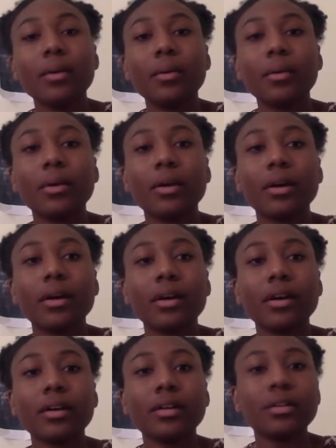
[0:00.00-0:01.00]
or
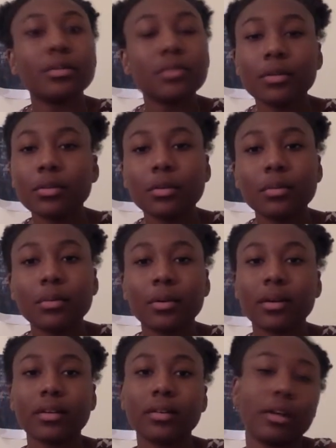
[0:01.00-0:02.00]
YouTube
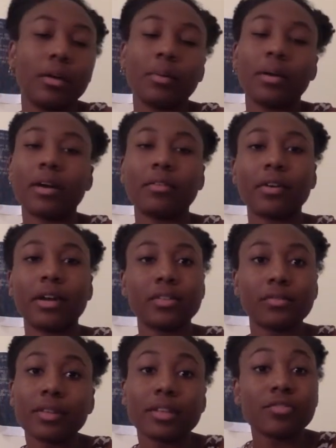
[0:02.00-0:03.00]
or, you know, wherever.
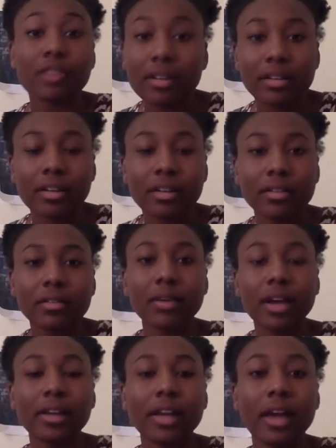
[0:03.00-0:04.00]
It's really trending
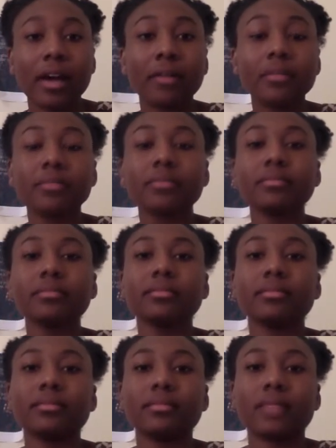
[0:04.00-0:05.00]
right now.
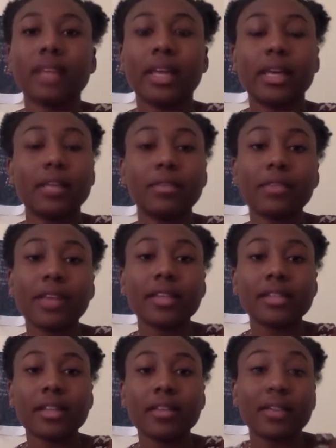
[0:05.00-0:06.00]
And the
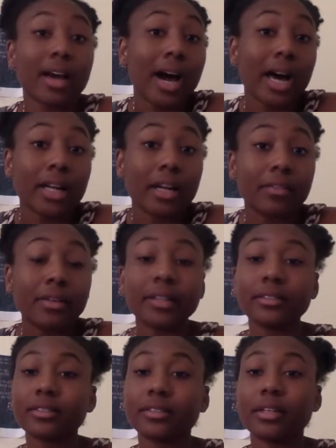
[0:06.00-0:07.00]
fans love it. I love
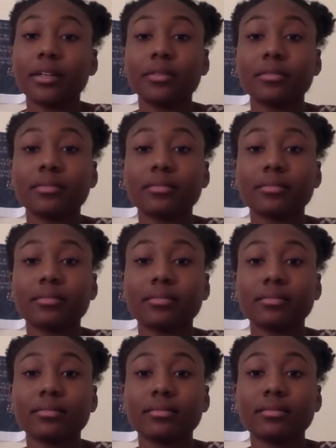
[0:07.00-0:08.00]
it. So
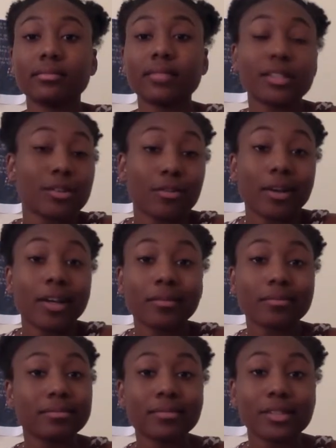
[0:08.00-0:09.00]
it's
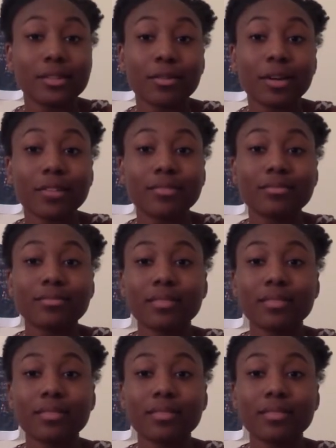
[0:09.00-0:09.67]
great. It's a great